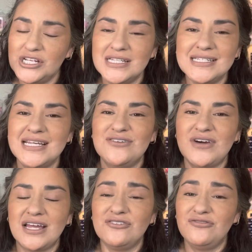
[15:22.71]
and see if I
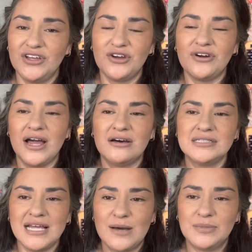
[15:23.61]
can figure out
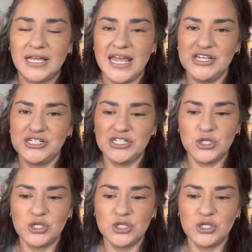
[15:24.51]
the application